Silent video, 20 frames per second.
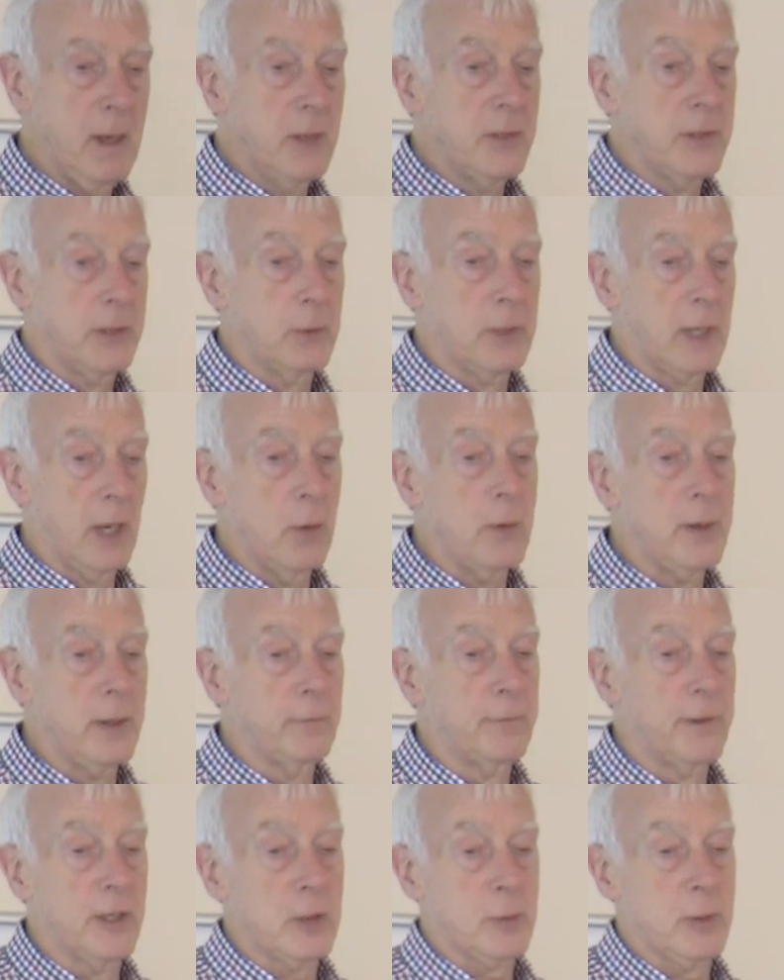So coding
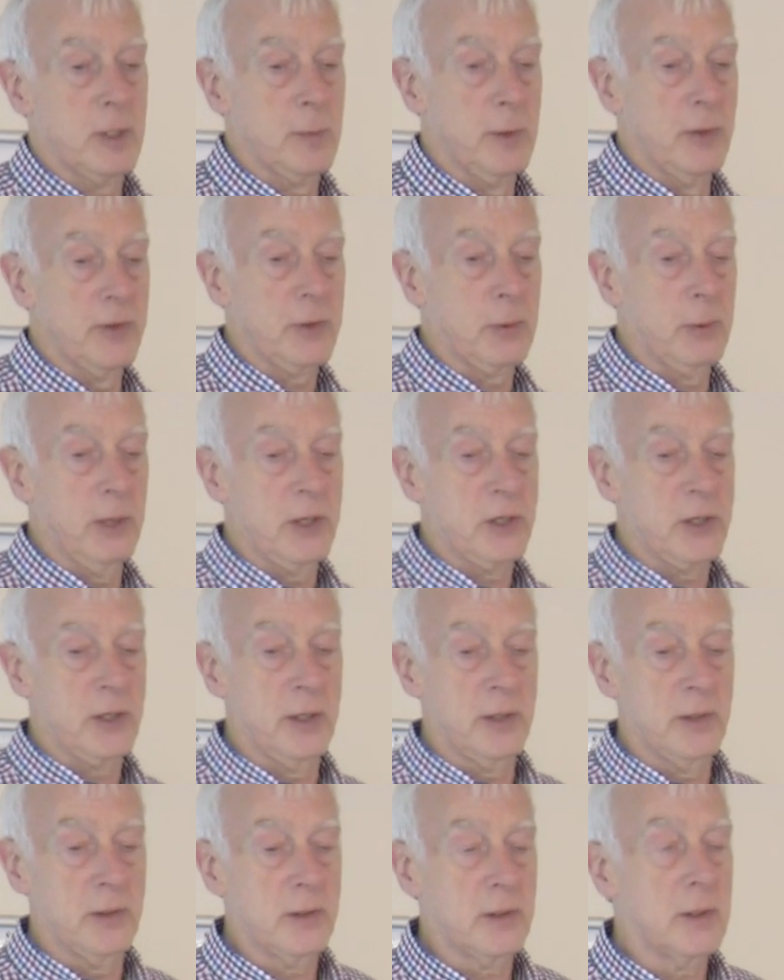fixed response
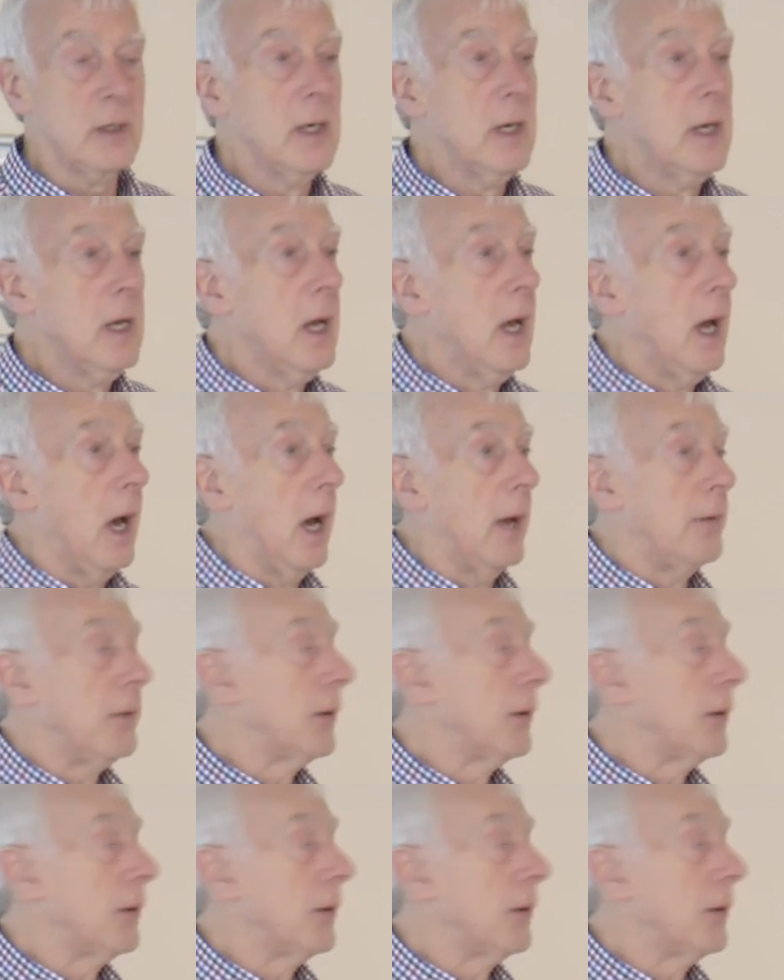questions, and